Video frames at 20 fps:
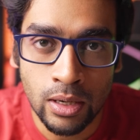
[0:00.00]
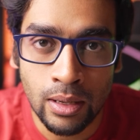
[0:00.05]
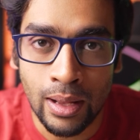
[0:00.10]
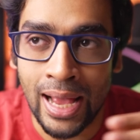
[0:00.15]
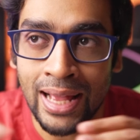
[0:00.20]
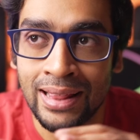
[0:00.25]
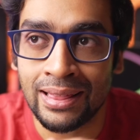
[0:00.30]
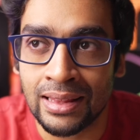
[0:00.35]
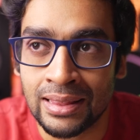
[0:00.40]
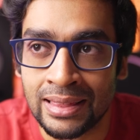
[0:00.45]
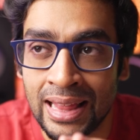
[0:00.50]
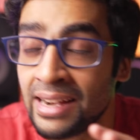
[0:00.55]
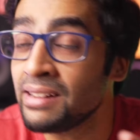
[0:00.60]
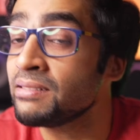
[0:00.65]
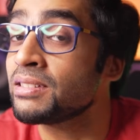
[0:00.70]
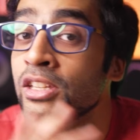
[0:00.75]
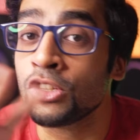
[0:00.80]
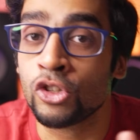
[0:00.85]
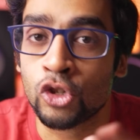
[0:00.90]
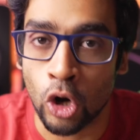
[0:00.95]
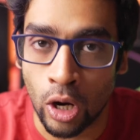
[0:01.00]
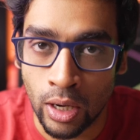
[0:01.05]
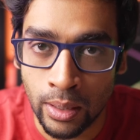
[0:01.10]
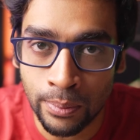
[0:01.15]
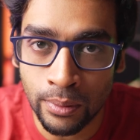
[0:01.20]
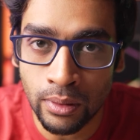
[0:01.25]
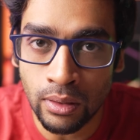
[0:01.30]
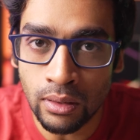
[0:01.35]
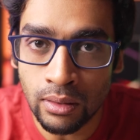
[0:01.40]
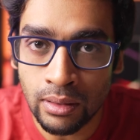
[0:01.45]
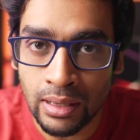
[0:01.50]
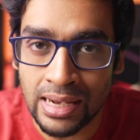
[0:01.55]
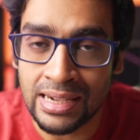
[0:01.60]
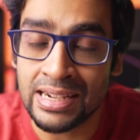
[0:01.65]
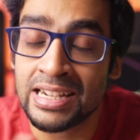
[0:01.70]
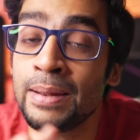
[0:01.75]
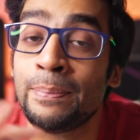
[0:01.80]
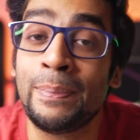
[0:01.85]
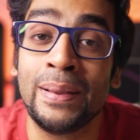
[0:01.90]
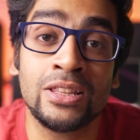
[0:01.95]
And that is enjoyable and
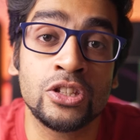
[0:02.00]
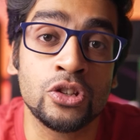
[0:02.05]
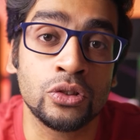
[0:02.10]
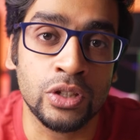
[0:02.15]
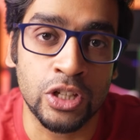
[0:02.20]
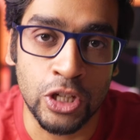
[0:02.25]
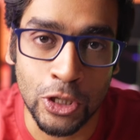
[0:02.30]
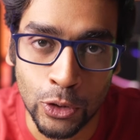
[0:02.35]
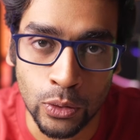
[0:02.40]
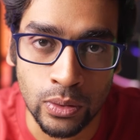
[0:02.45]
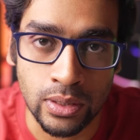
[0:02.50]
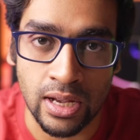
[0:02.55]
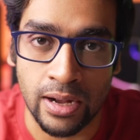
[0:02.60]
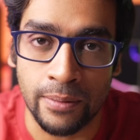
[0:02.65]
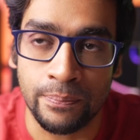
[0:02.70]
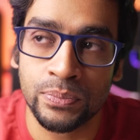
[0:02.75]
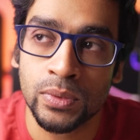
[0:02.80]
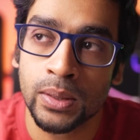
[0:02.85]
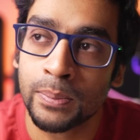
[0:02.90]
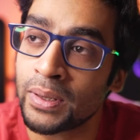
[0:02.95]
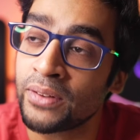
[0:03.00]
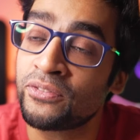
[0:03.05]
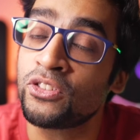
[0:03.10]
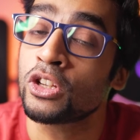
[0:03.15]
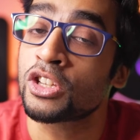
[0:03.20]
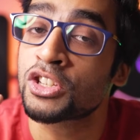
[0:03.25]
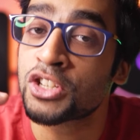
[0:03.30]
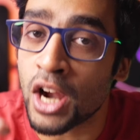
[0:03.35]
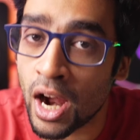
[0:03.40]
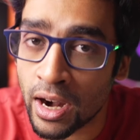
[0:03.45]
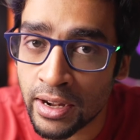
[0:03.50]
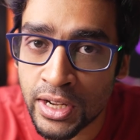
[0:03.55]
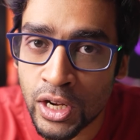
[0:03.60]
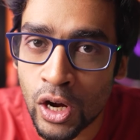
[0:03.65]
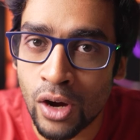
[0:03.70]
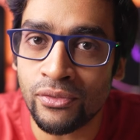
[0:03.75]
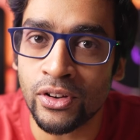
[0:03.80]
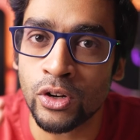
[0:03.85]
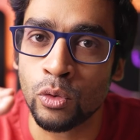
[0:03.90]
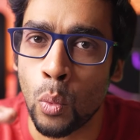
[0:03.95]
it depends on the user. But if you're starting
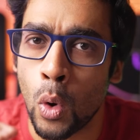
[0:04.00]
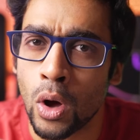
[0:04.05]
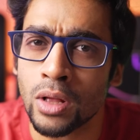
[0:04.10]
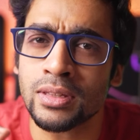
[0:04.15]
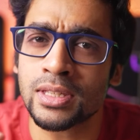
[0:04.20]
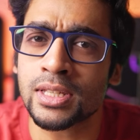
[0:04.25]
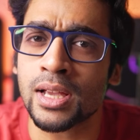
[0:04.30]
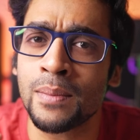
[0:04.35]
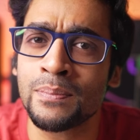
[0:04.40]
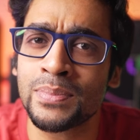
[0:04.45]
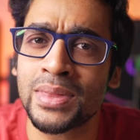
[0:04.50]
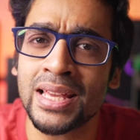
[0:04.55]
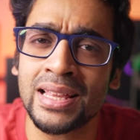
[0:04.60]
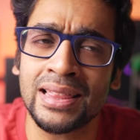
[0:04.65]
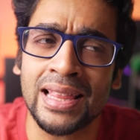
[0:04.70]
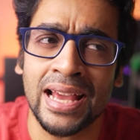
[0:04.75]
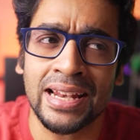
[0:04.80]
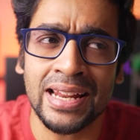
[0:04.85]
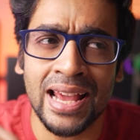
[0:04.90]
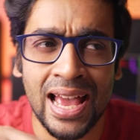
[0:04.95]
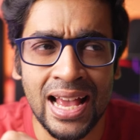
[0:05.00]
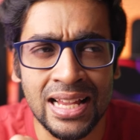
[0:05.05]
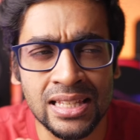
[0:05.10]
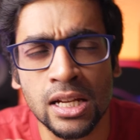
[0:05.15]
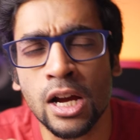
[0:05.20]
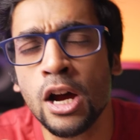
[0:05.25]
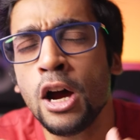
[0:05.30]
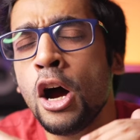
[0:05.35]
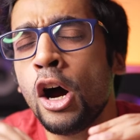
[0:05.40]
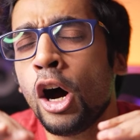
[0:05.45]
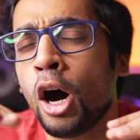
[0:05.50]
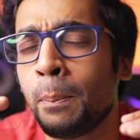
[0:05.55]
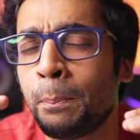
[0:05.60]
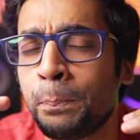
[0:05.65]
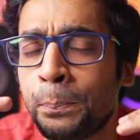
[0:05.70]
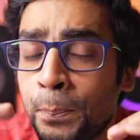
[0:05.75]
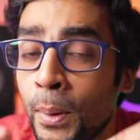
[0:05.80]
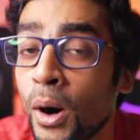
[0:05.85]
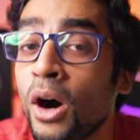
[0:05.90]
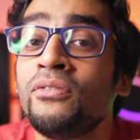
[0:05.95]
off and want something that has a
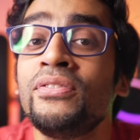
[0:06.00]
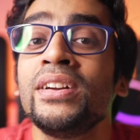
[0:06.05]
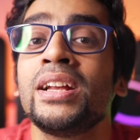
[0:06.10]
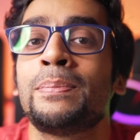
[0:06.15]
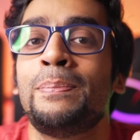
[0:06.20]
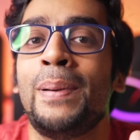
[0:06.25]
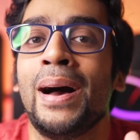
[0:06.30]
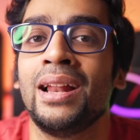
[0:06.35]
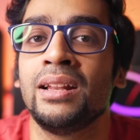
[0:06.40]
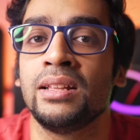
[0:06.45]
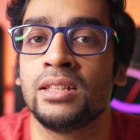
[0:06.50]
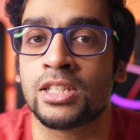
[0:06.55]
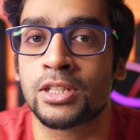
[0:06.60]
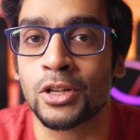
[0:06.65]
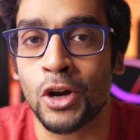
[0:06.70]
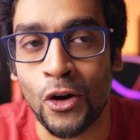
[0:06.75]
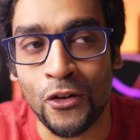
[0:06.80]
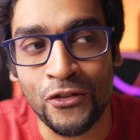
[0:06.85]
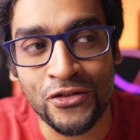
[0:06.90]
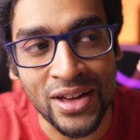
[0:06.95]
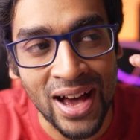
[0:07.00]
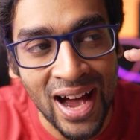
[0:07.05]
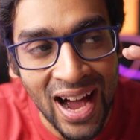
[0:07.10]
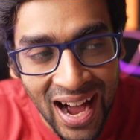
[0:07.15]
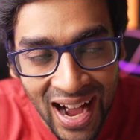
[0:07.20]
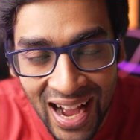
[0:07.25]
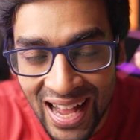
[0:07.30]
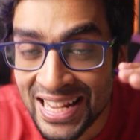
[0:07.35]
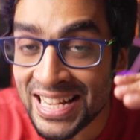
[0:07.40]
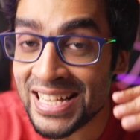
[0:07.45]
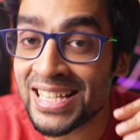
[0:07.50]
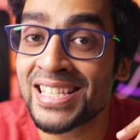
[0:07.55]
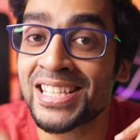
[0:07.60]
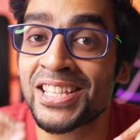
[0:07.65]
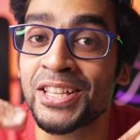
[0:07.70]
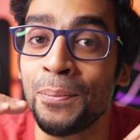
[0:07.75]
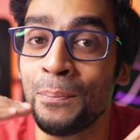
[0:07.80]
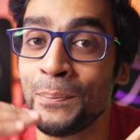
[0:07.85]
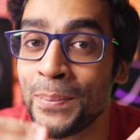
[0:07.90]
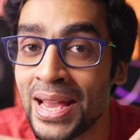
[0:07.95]
perfect balance of the highs,
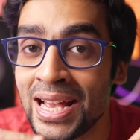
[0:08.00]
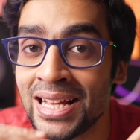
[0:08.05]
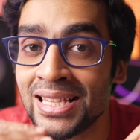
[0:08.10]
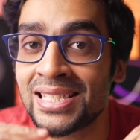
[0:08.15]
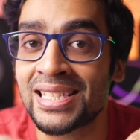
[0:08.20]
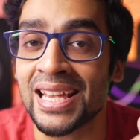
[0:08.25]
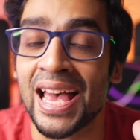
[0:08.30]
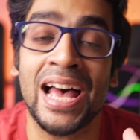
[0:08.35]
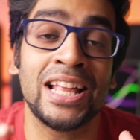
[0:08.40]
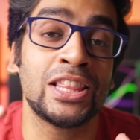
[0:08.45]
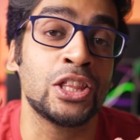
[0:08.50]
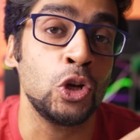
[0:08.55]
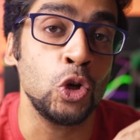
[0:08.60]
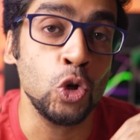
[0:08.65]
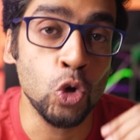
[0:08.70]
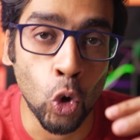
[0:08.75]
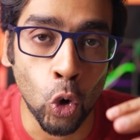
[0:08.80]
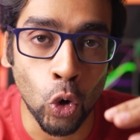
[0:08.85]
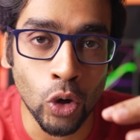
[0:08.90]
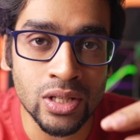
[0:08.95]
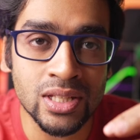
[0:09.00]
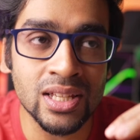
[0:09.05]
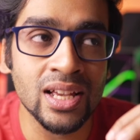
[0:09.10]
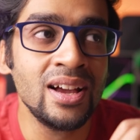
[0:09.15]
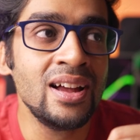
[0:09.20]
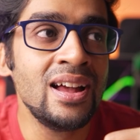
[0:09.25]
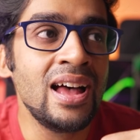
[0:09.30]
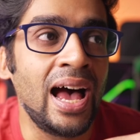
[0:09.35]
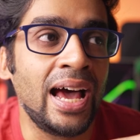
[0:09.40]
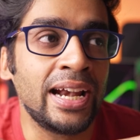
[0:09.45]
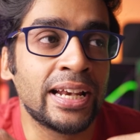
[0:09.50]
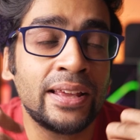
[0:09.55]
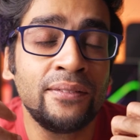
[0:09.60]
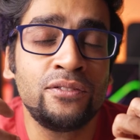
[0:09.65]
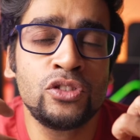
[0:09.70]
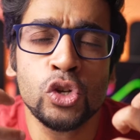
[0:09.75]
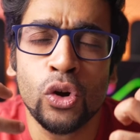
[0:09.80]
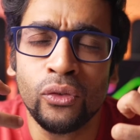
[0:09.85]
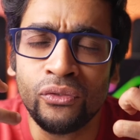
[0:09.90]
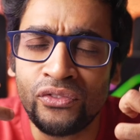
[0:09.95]
the mids, and the lows and
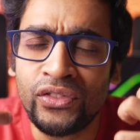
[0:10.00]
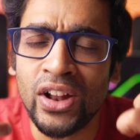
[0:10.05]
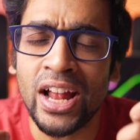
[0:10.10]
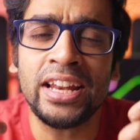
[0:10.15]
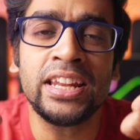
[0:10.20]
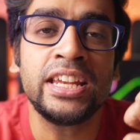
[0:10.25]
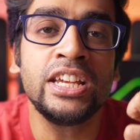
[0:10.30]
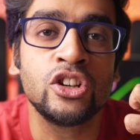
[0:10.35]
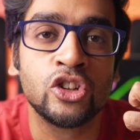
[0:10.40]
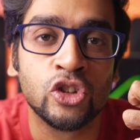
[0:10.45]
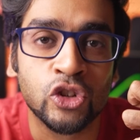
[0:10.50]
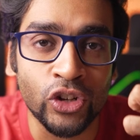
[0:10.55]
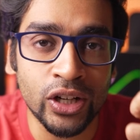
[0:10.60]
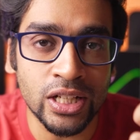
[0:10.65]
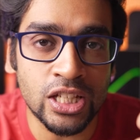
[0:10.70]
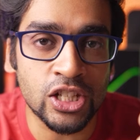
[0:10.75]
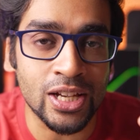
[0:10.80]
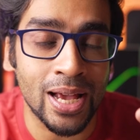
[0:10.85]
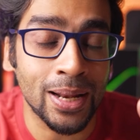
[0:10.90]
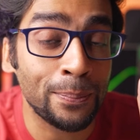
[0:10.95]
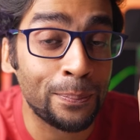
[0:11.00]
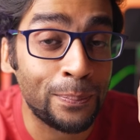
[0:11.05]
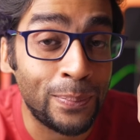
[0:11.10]
gives you a very rich and